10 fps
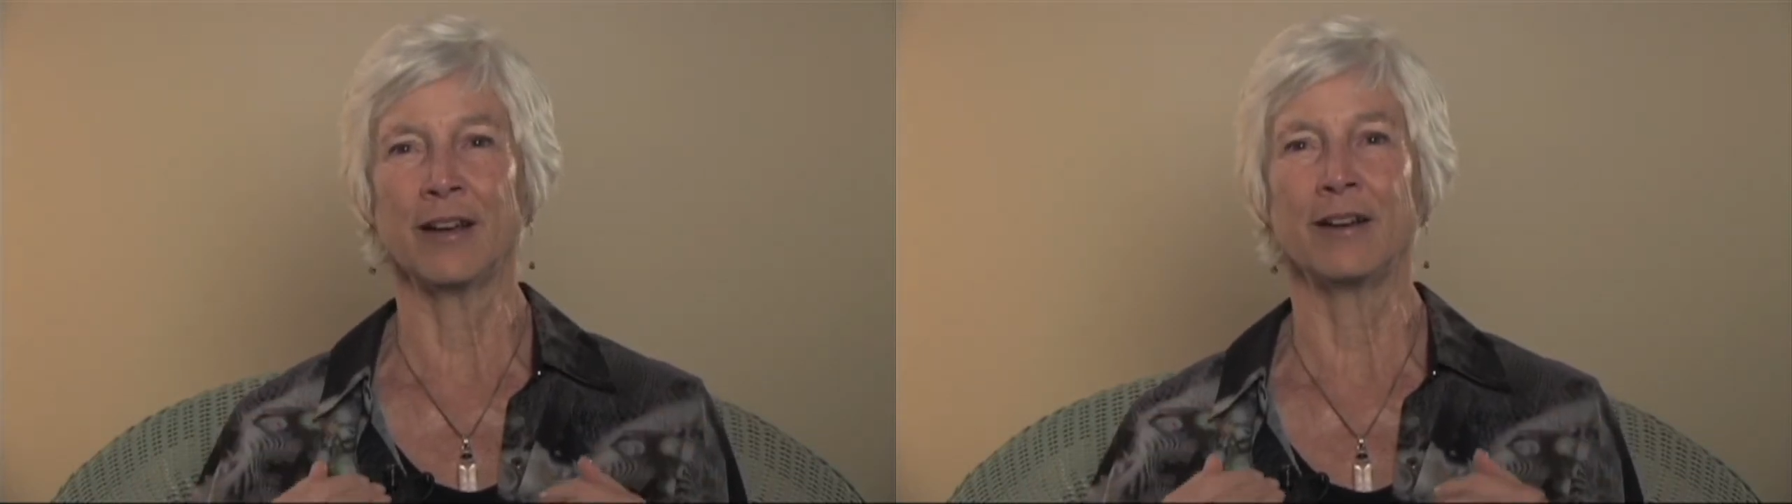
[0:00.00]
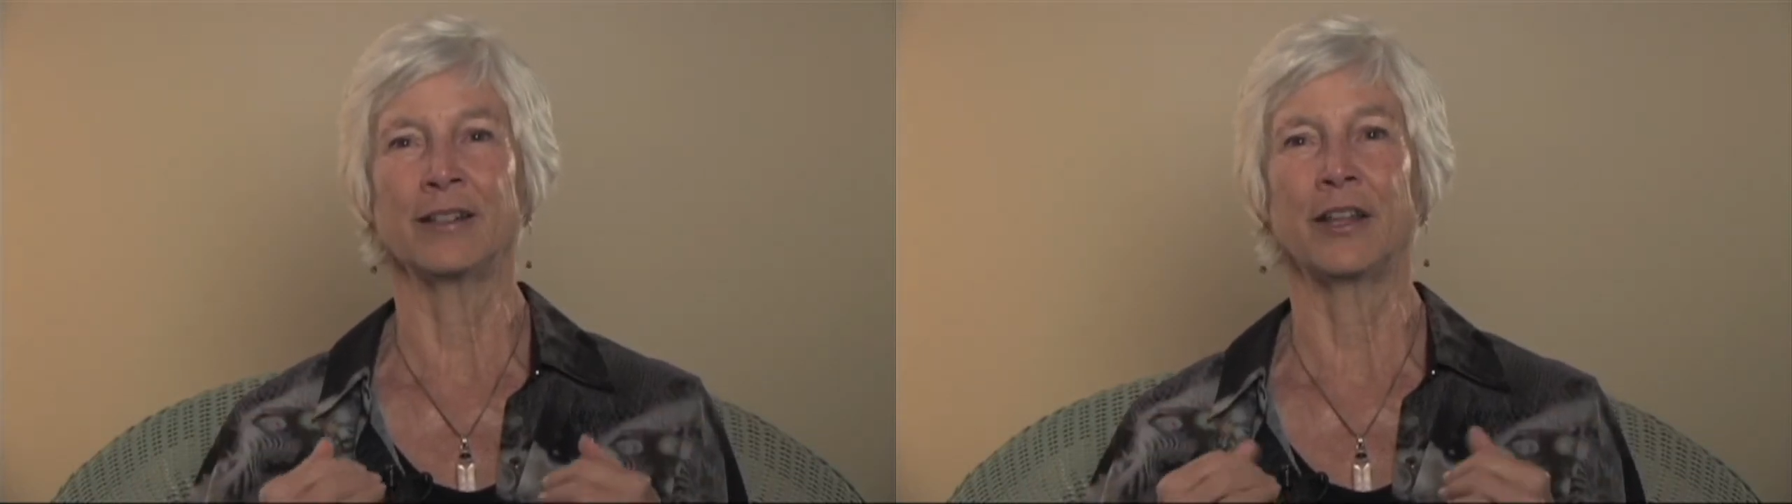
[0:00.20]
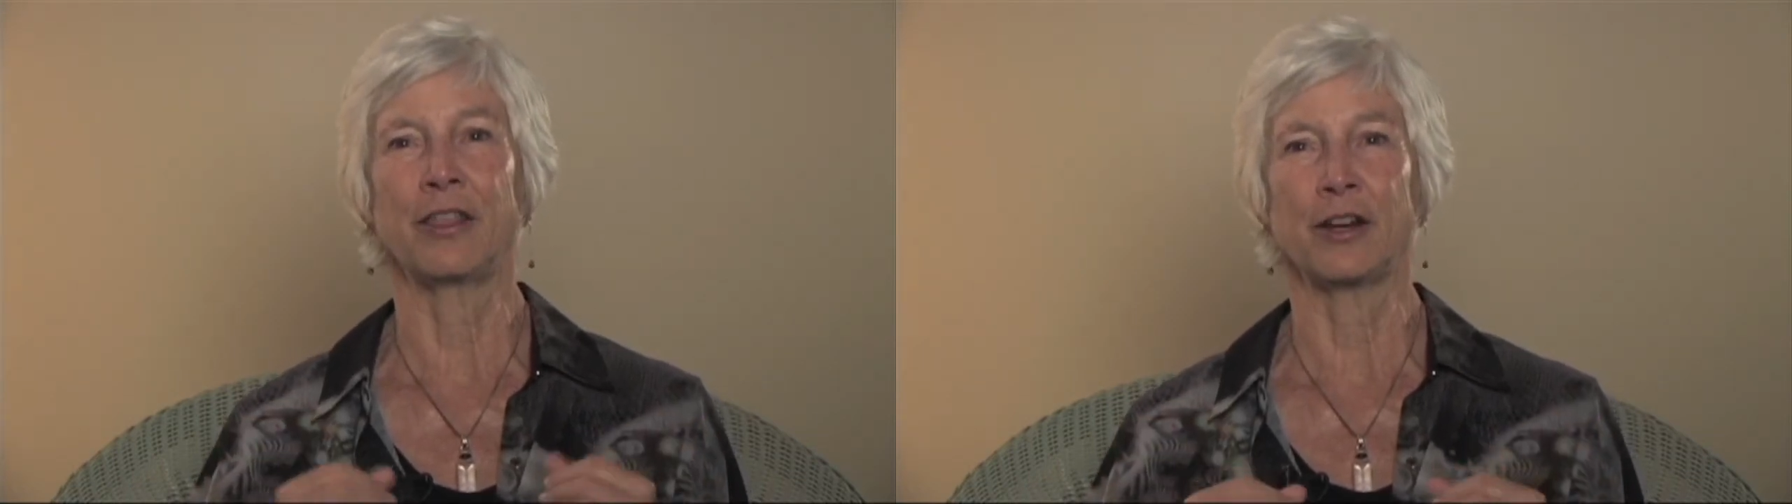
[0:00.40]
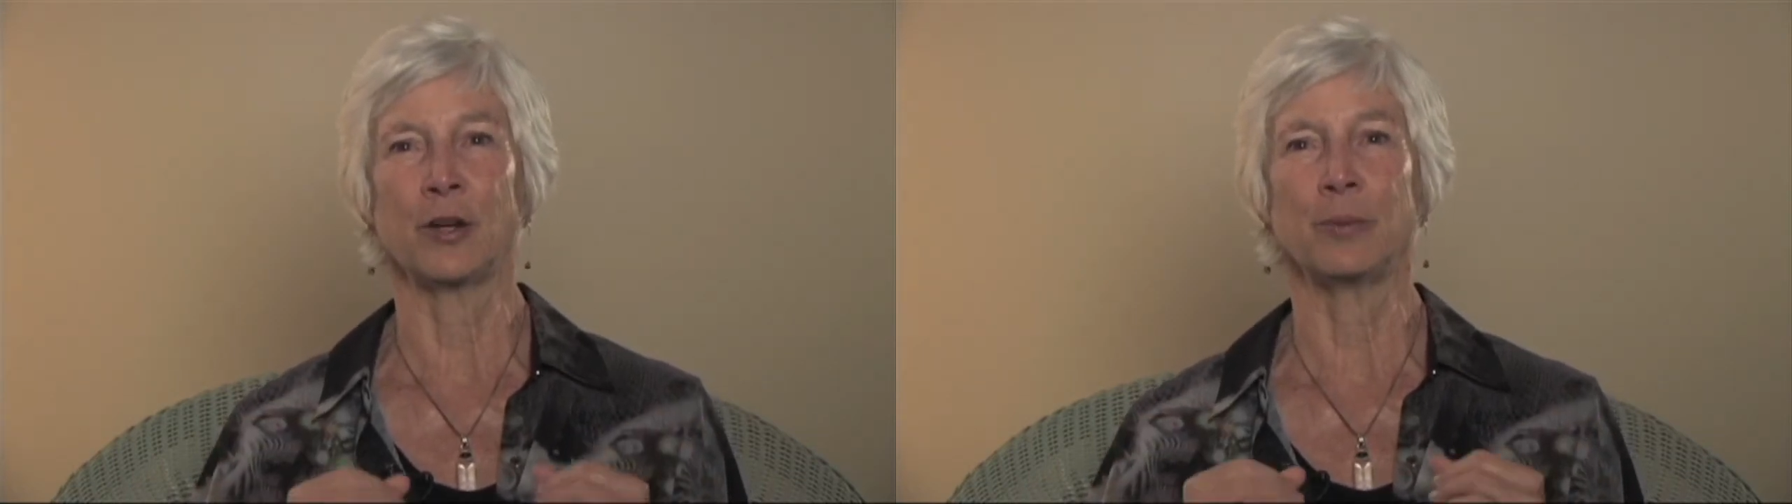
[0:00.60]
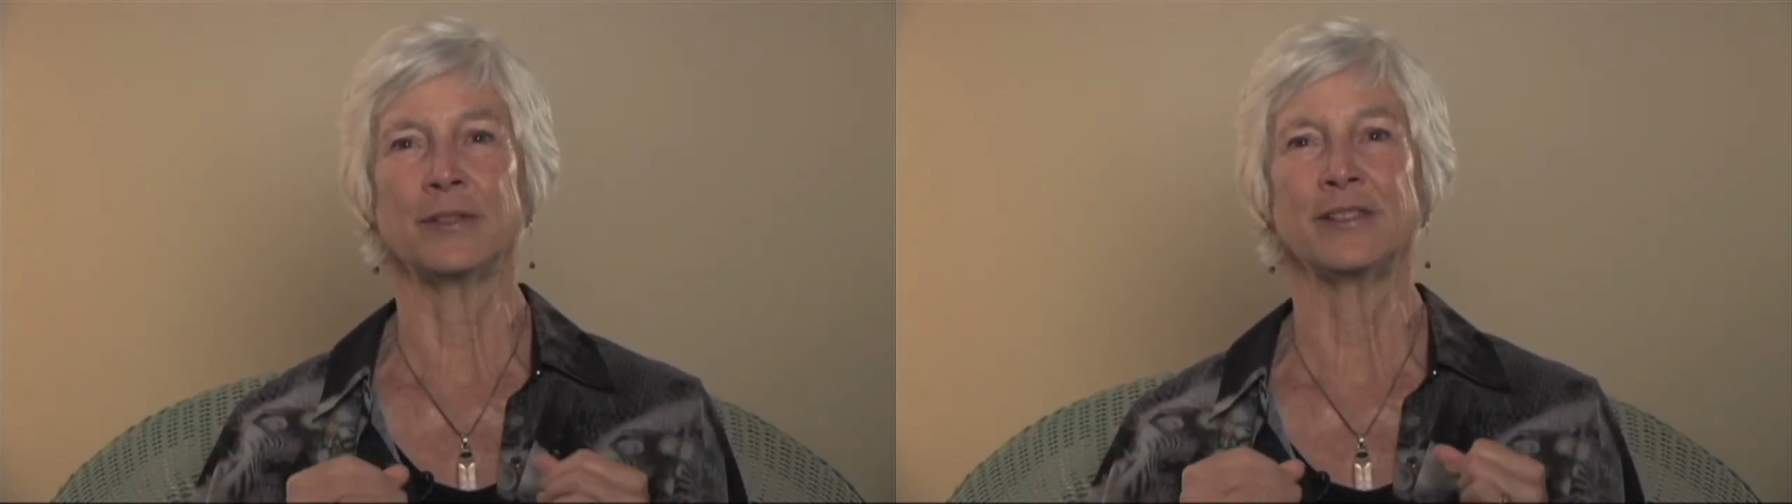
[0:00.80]
on the
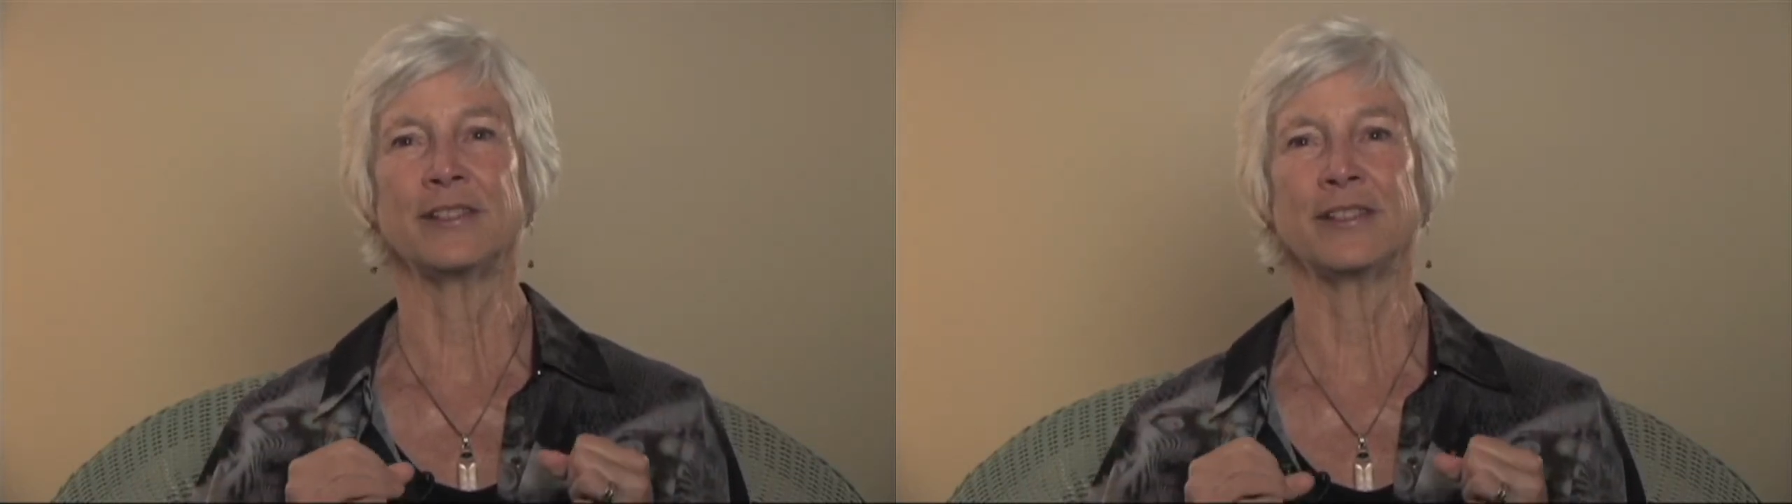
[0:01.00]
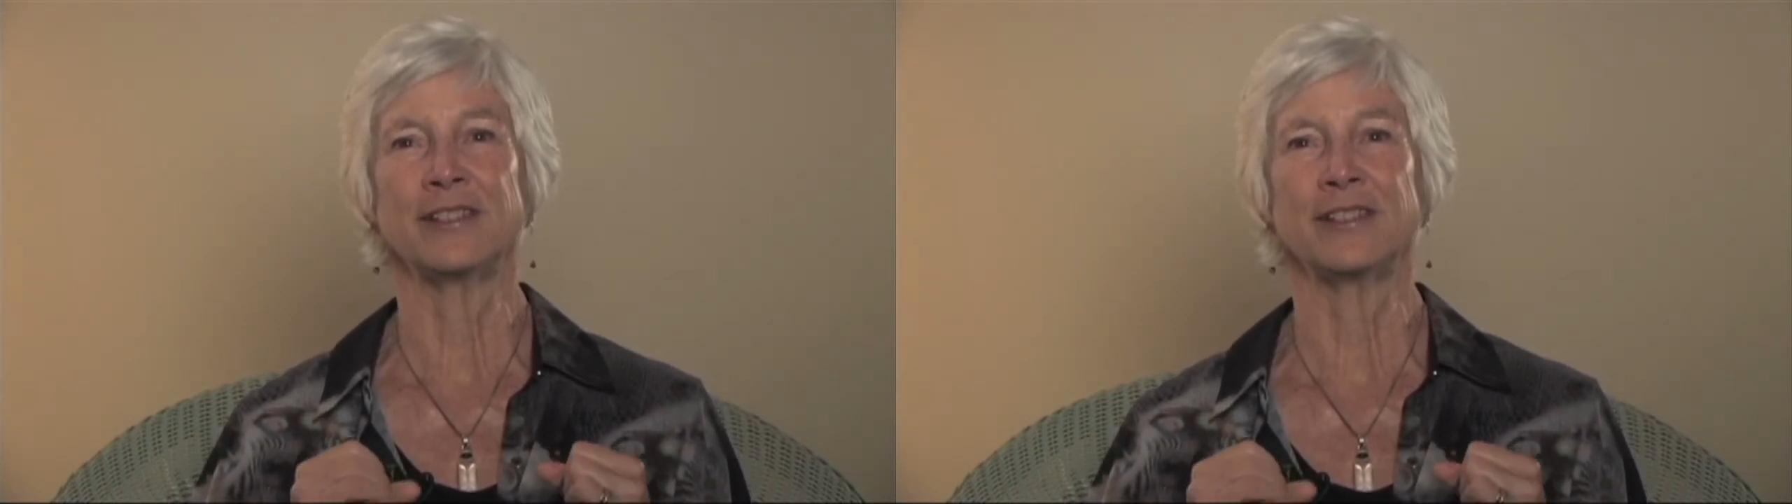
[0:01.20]
therapist's